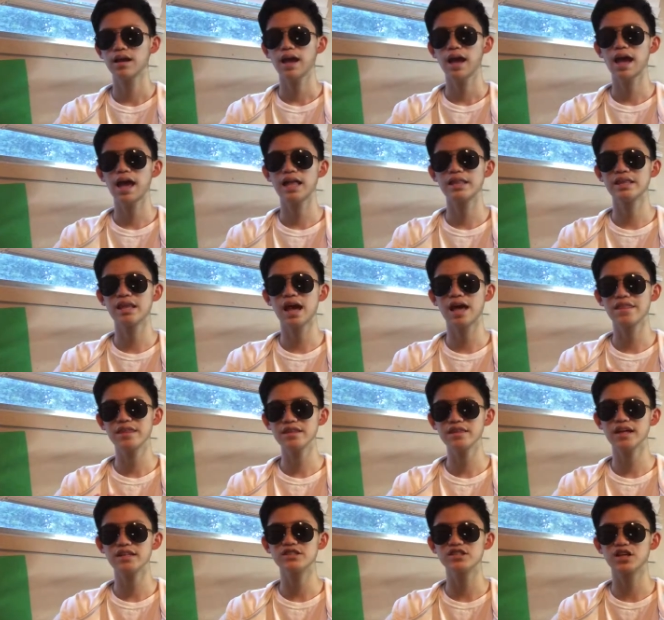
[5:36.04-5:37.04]
And I think
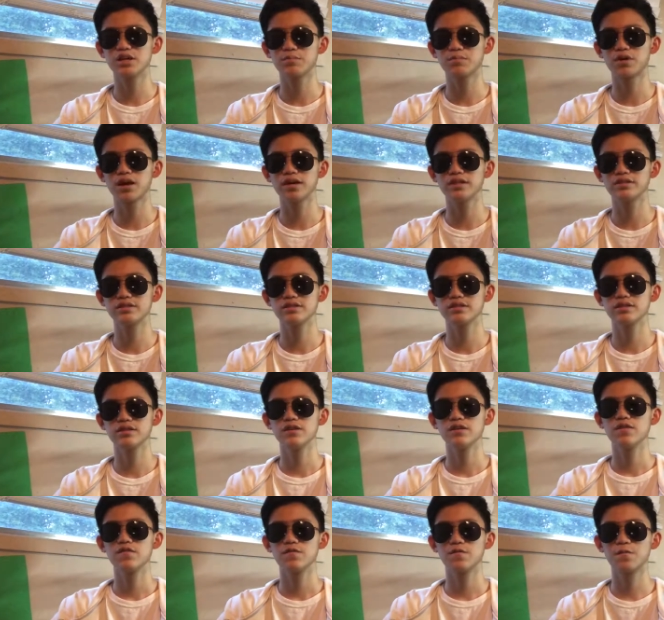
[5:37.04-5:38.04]
that's a good price
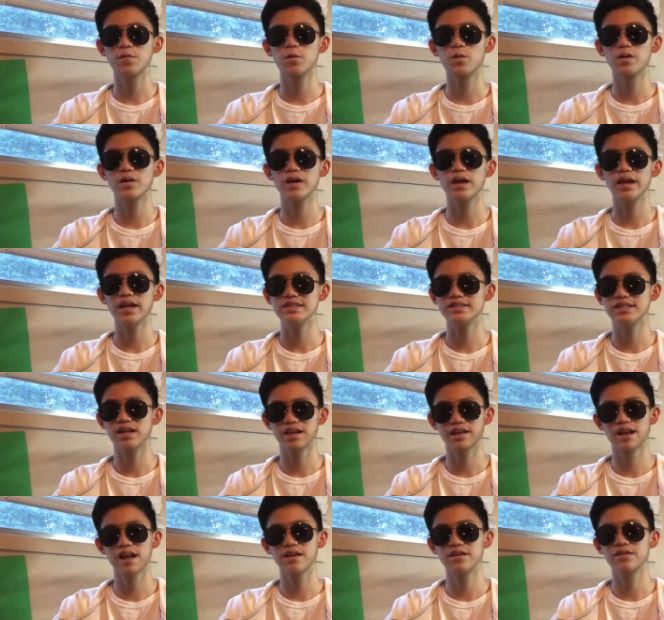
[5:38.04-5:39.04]
for a
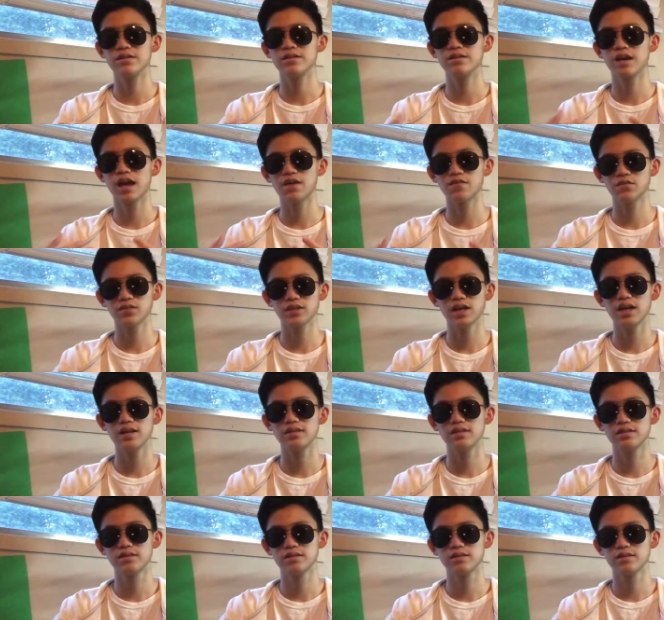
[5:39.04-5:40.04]
second-hand iPhone 10,
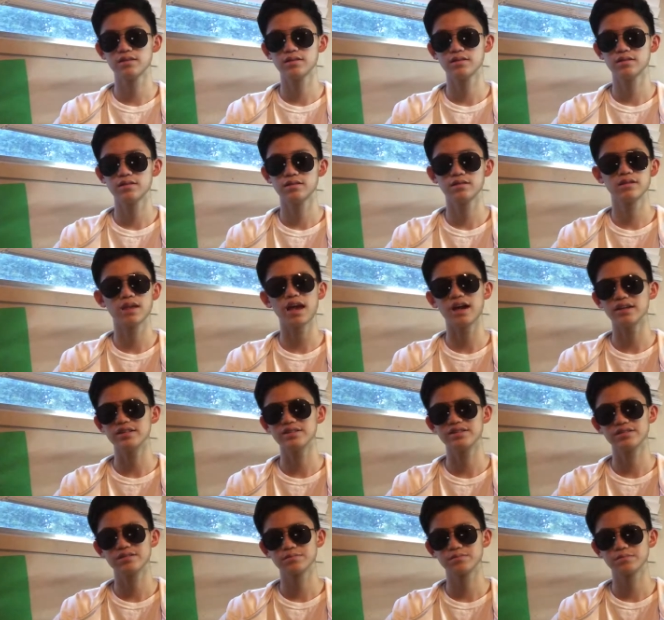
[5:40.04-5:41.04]
at
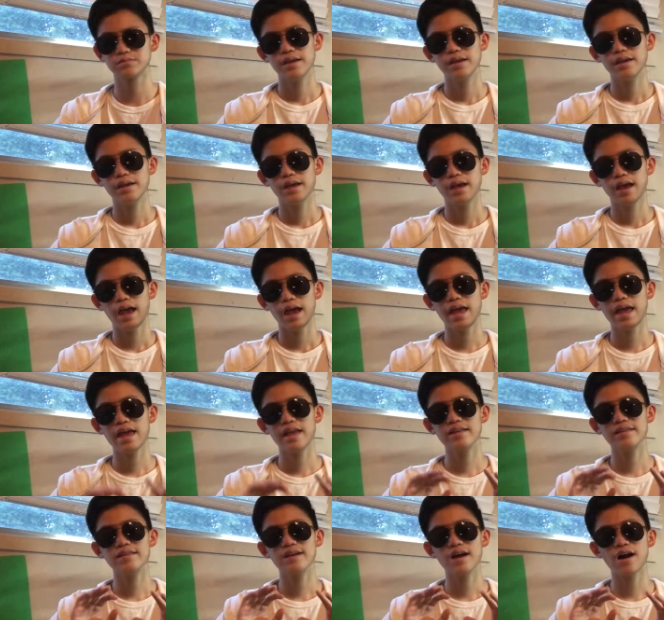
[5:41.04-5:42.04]
least.
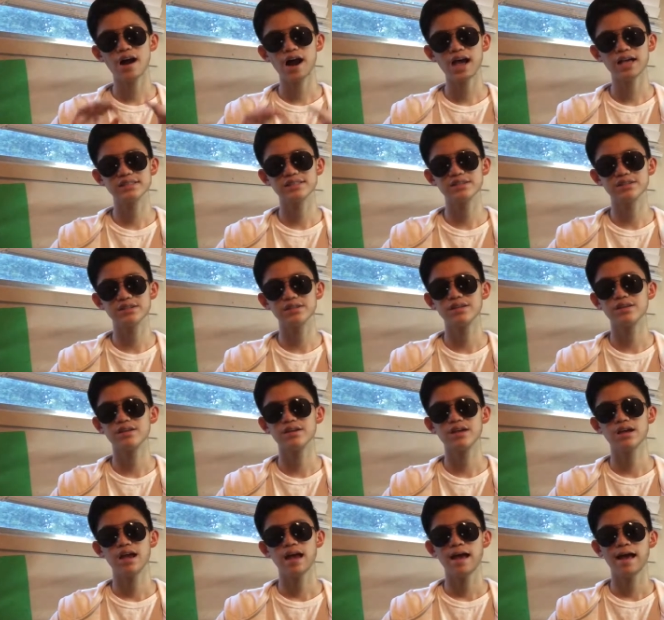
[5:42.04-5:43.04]
And lastly,
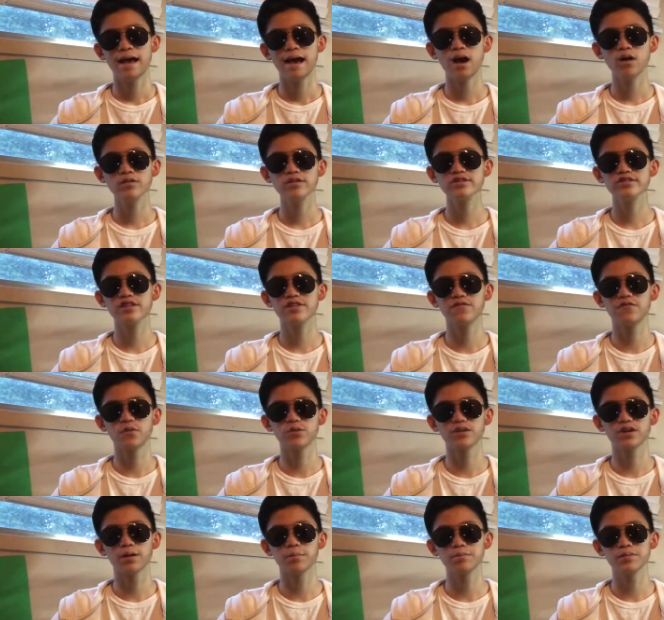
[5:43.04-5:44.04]
how does the phone
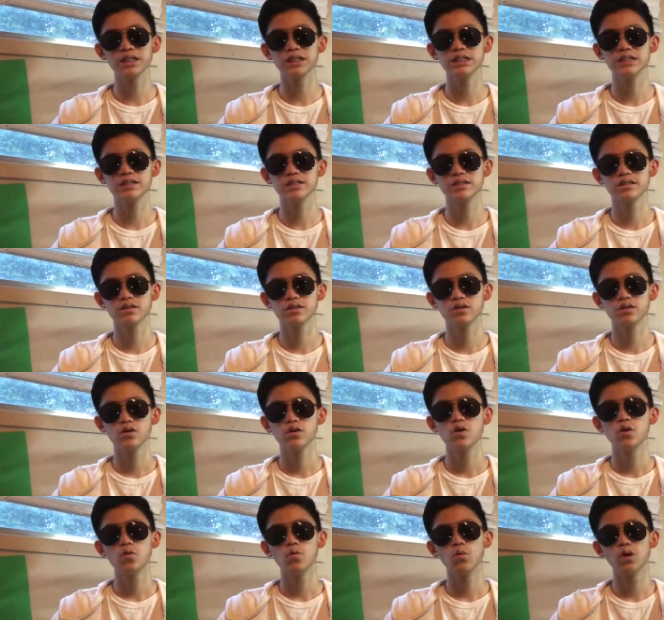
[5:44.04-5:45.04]
compete
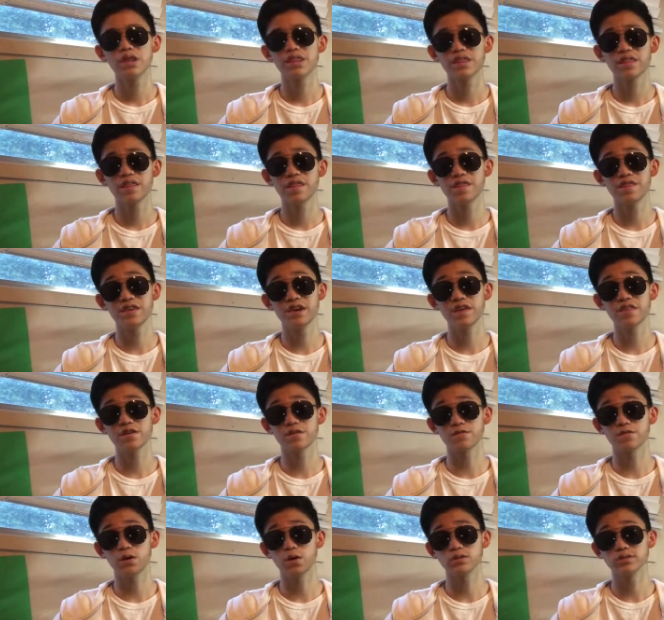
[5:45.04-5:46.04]
with the other
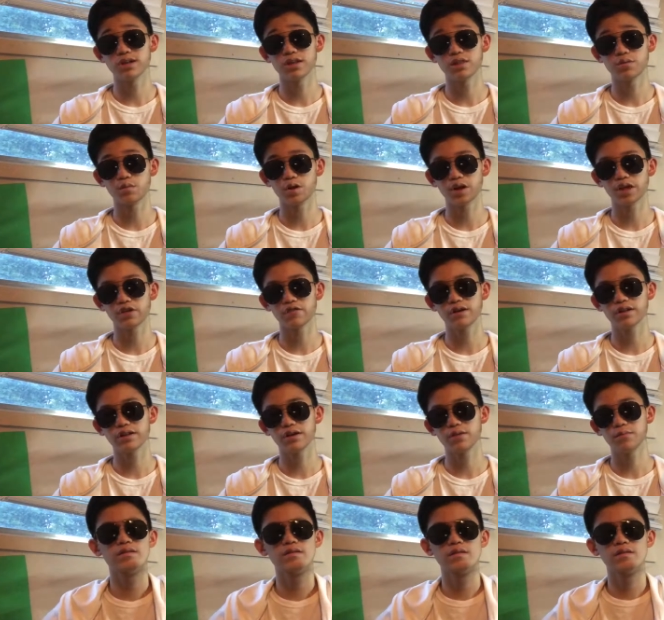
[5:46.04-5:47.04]
phones on the market right now?
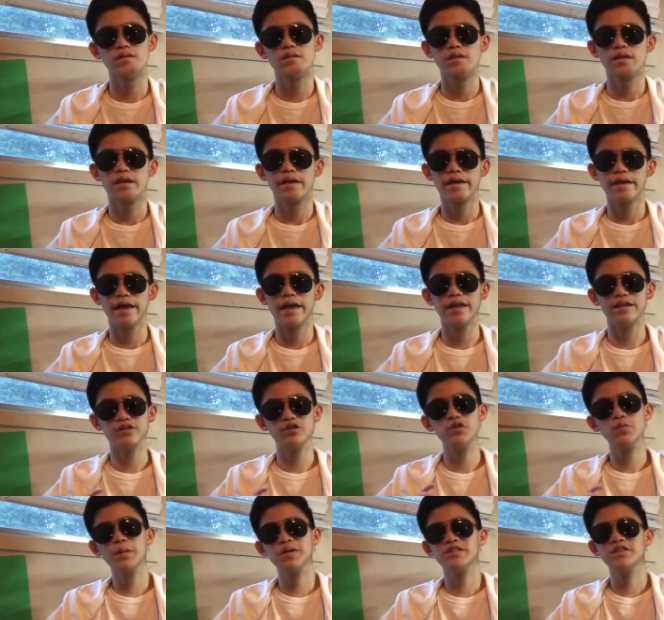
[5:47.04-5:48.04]
And
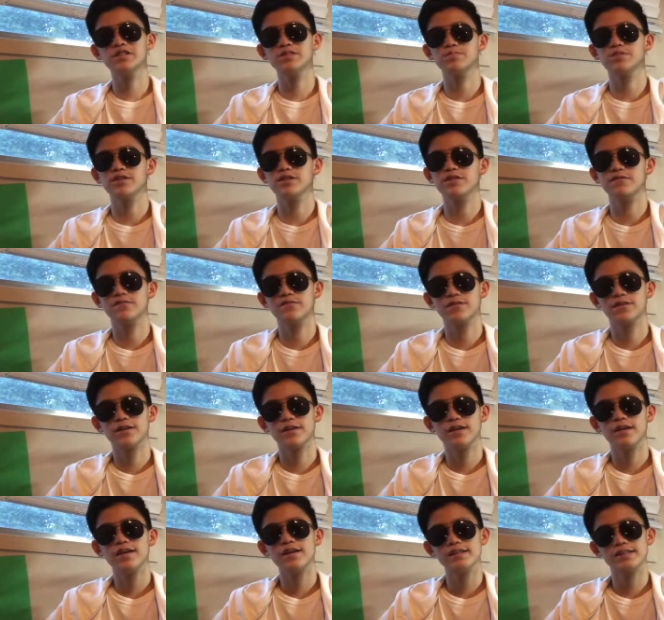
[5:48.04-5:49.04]
to my disbelief,
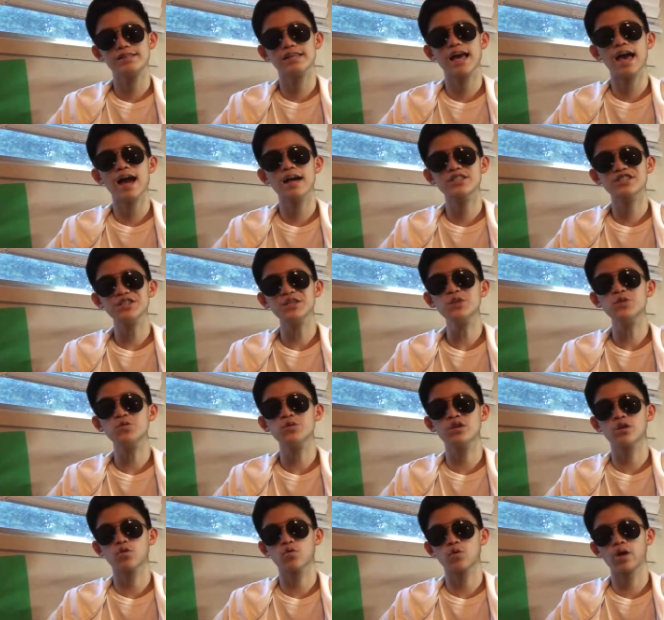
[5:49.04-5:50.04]
it's actually doing
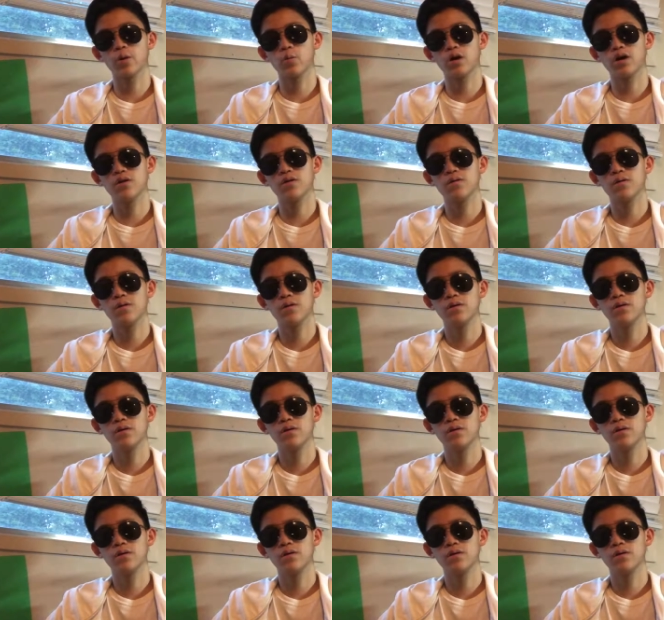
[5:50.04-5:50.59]
quite well.